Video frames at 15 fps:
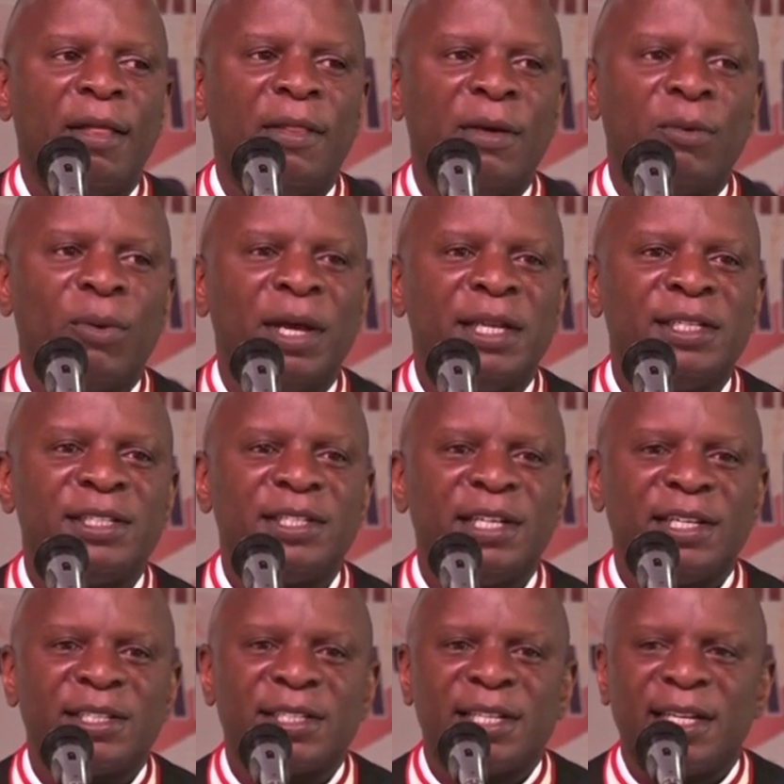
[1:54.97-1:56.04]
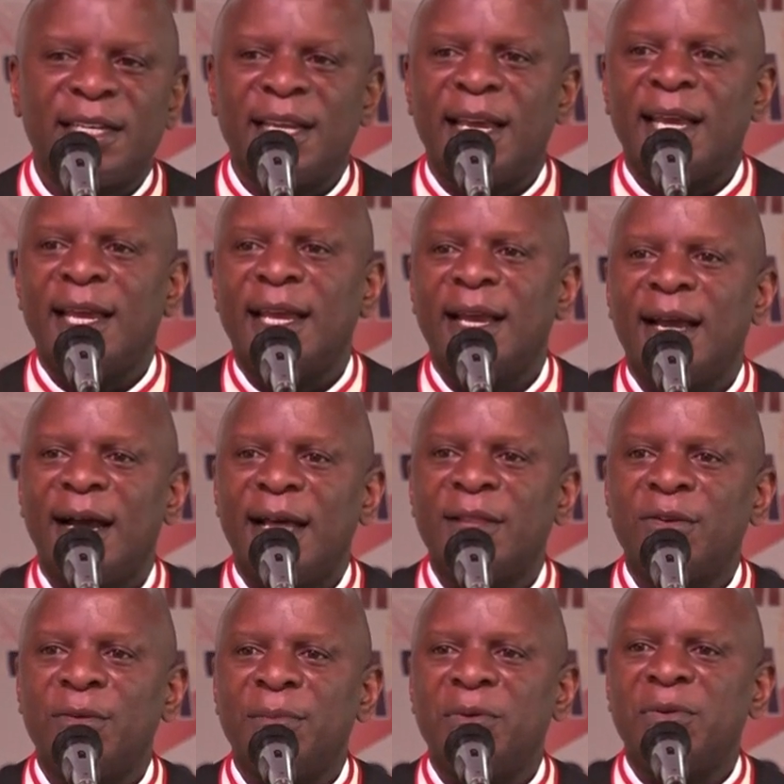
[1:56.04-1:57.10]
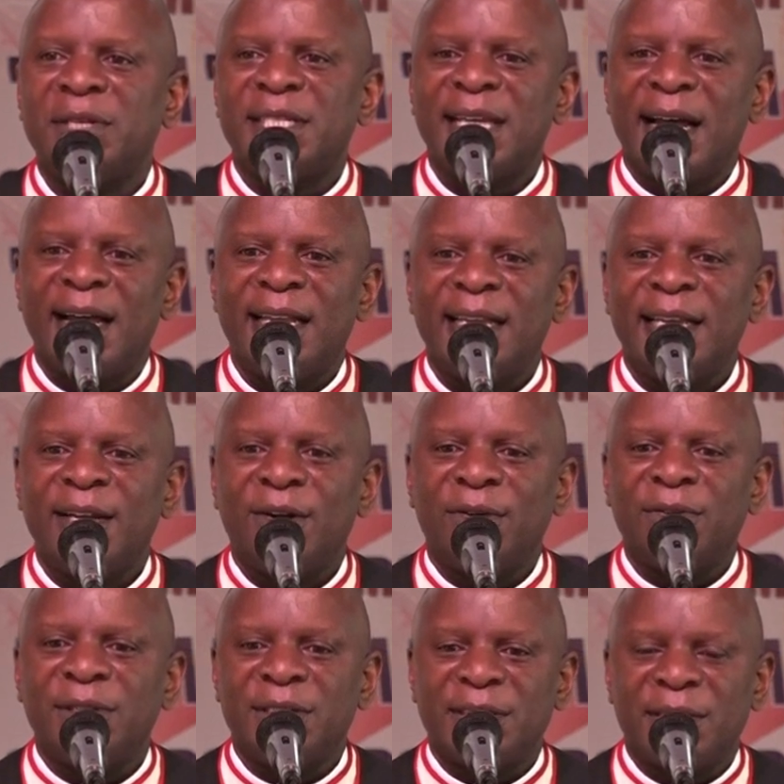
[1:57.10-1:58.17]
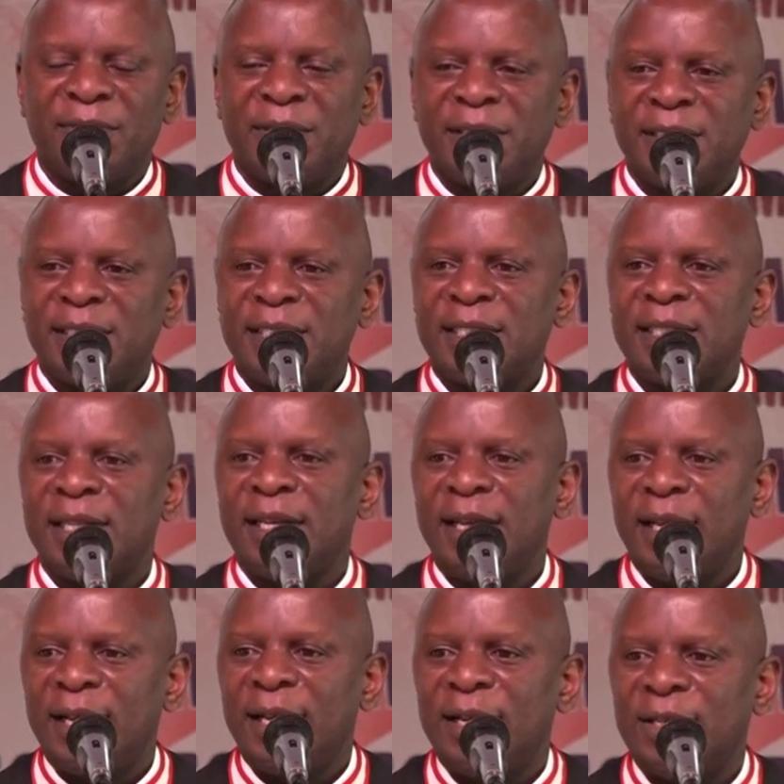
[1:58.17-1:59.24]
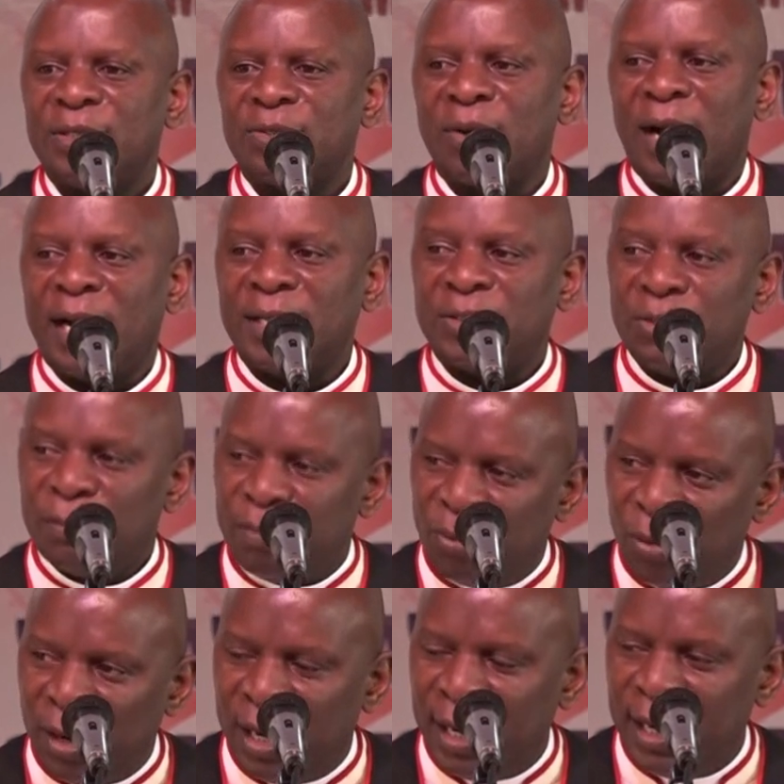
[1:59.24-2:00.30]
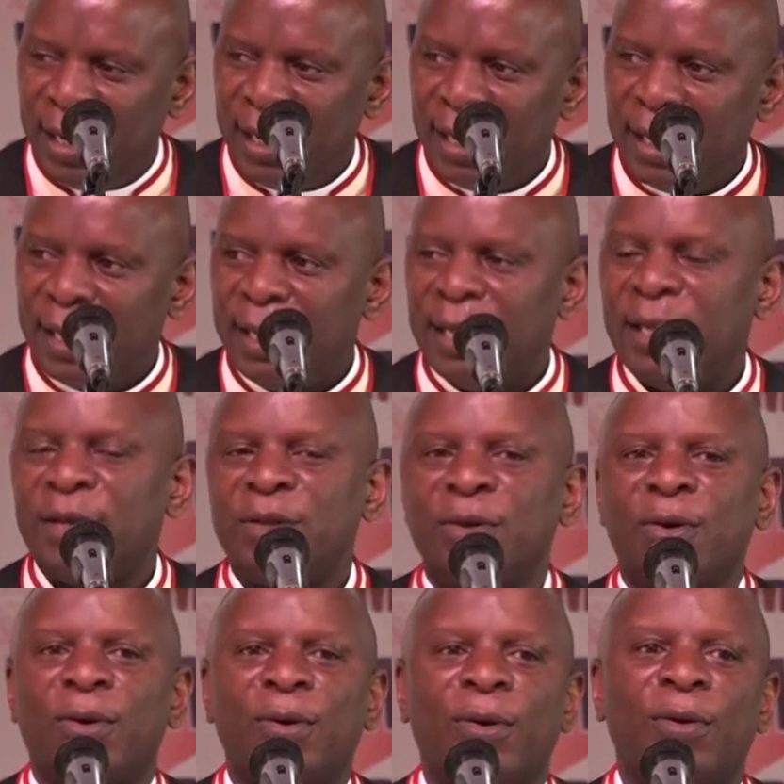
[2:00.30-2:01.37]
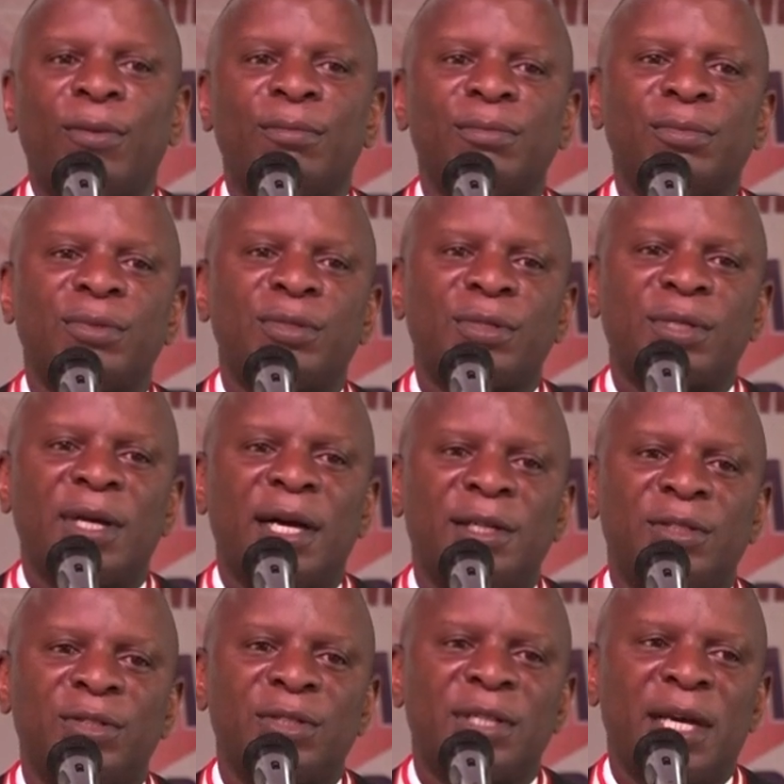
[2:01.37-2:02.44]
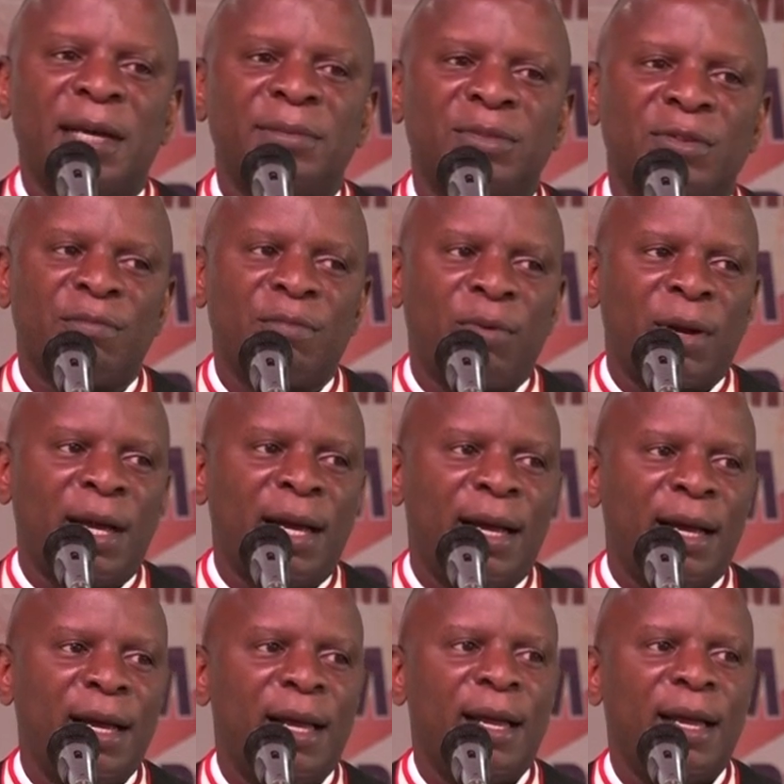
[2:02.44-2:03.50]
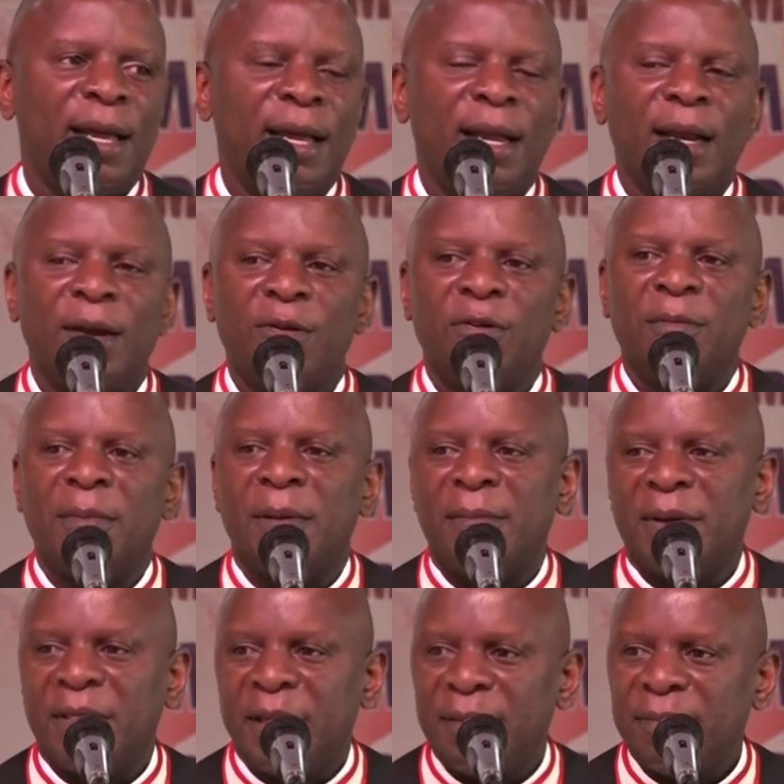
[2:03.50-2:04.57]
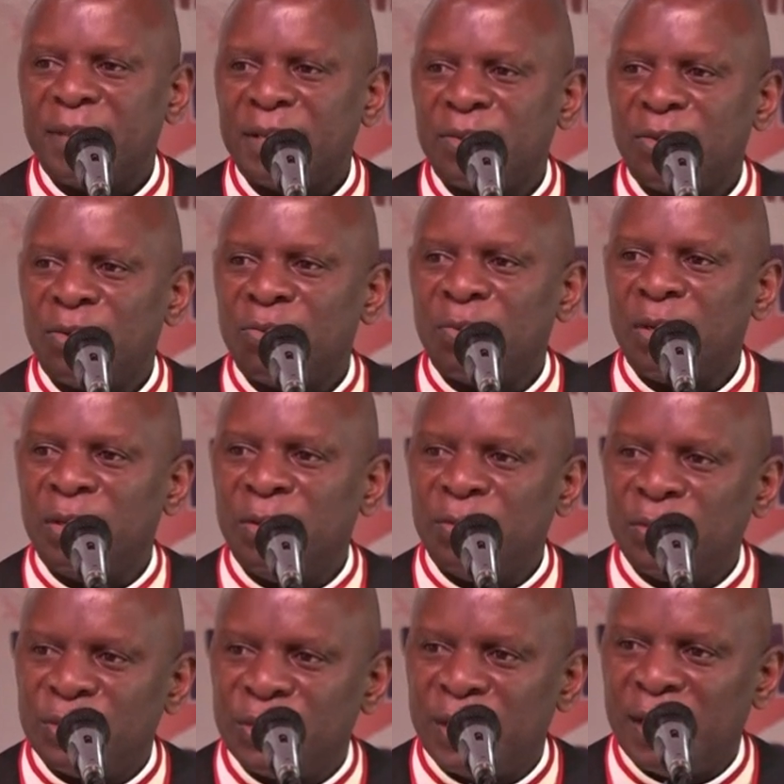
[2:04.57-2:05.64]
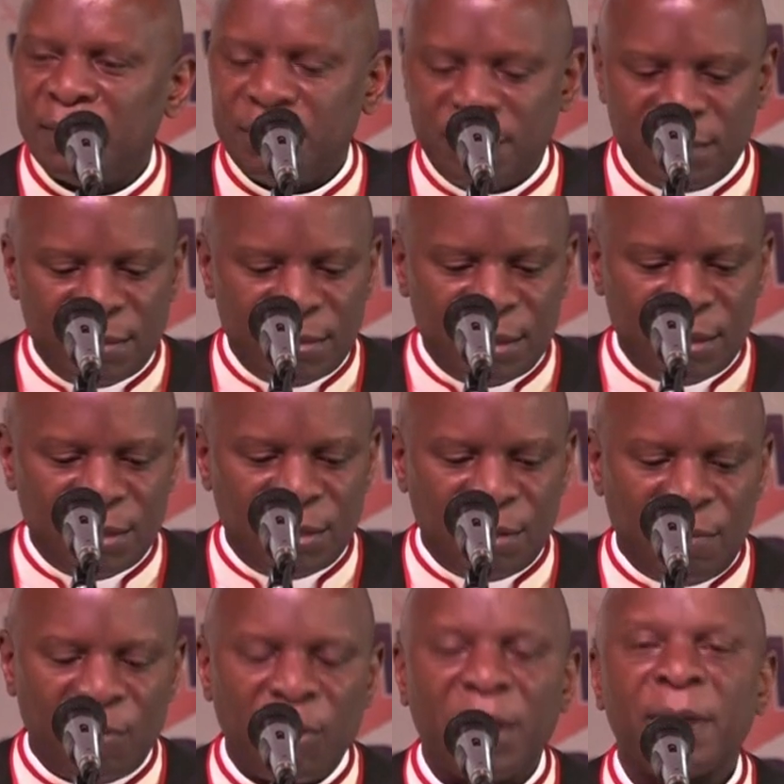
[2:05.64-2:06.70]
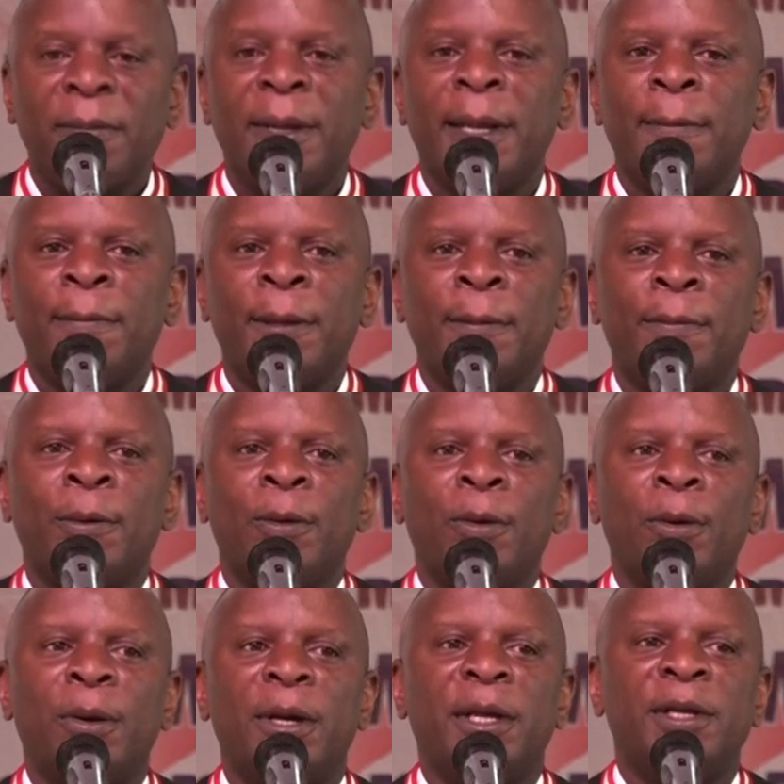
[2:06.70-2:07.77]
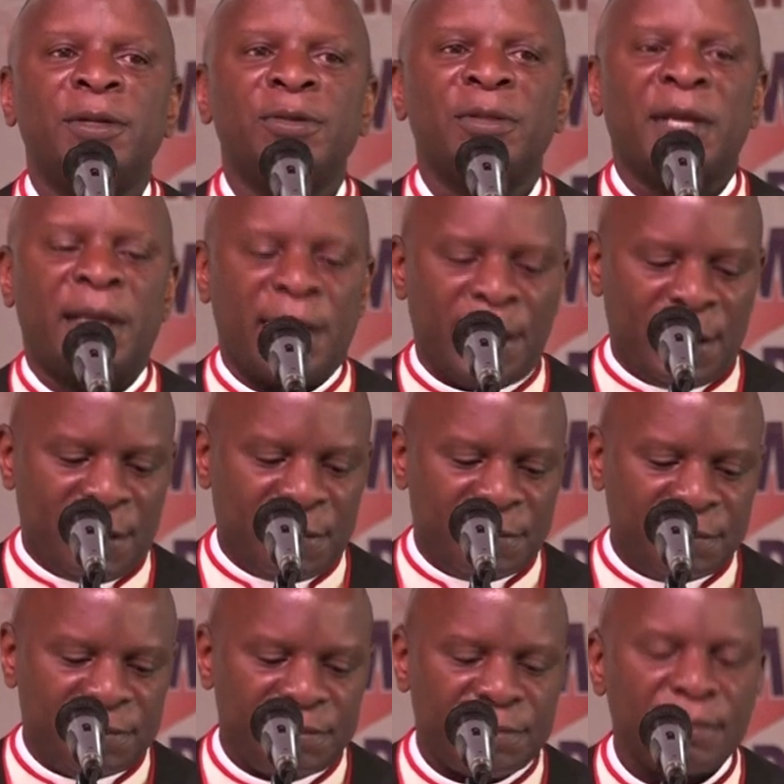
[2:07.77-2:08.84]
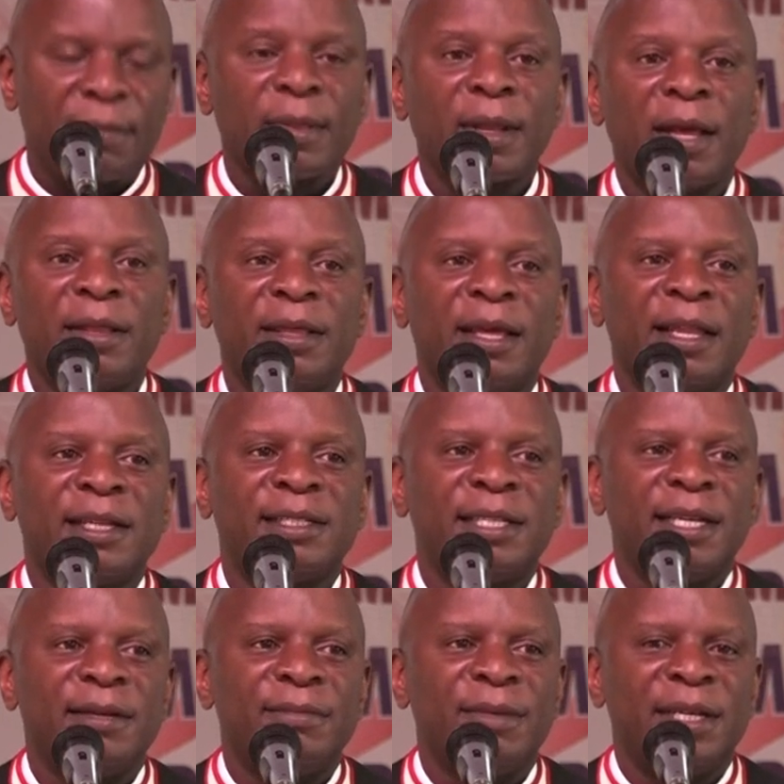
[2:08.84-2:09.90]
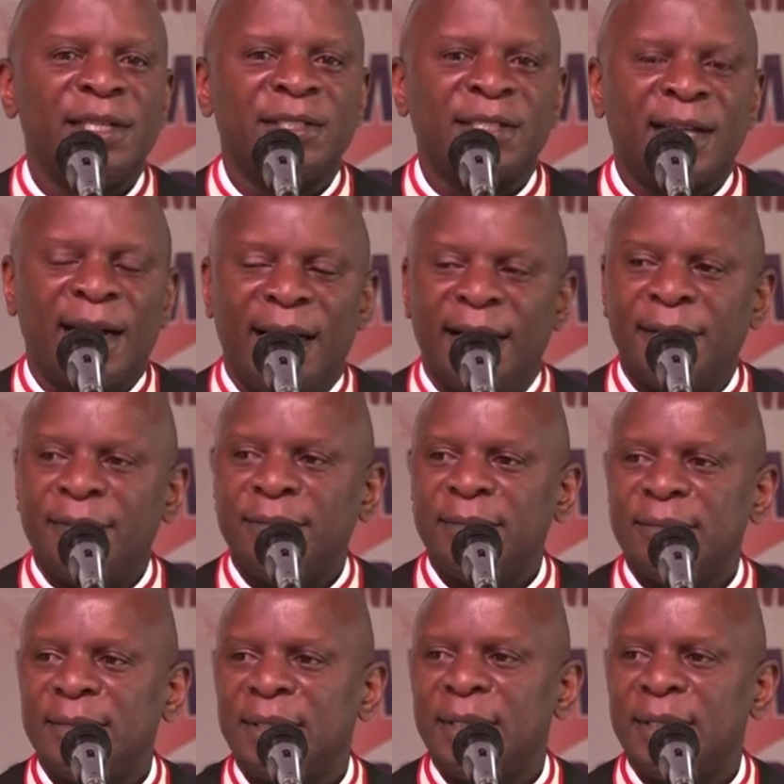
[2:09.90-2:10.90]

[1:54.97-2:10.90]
They went yesterday, and they'll be returning on the 7th. So as you pray in your homes at your times prayer, remember them, that God will use them to bring many people into the kingdom. The other team is Kaim.